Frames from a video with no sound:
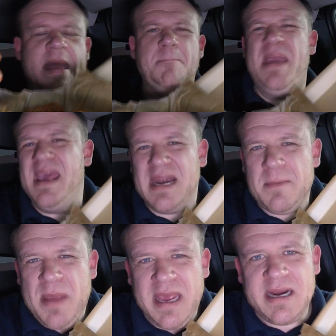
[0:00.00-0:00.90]
That Piri
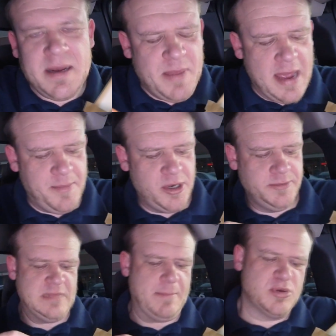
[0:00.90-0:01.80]
Piri pepper,
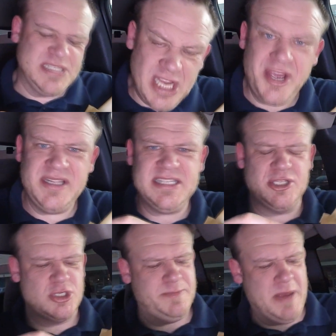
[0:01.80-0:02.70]
that Brazilian citrus